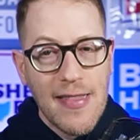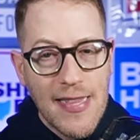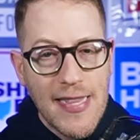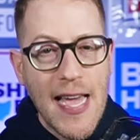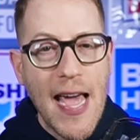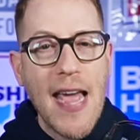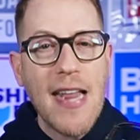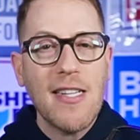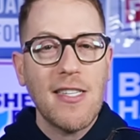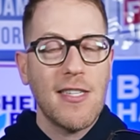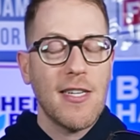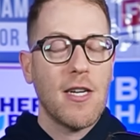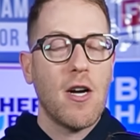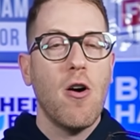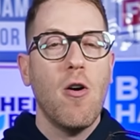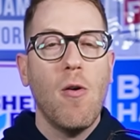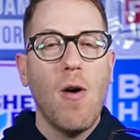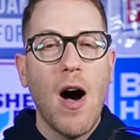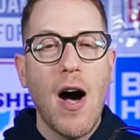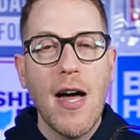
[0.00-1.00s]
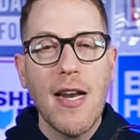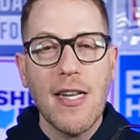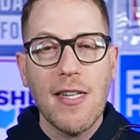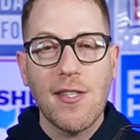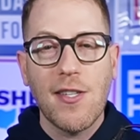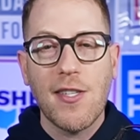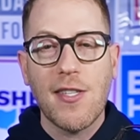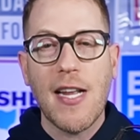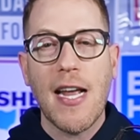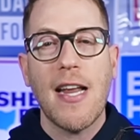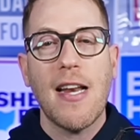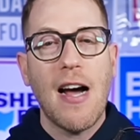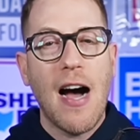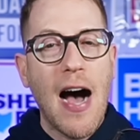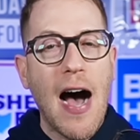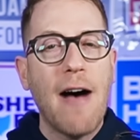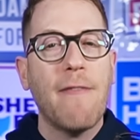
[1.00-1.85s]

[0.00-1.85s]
And then to go on and state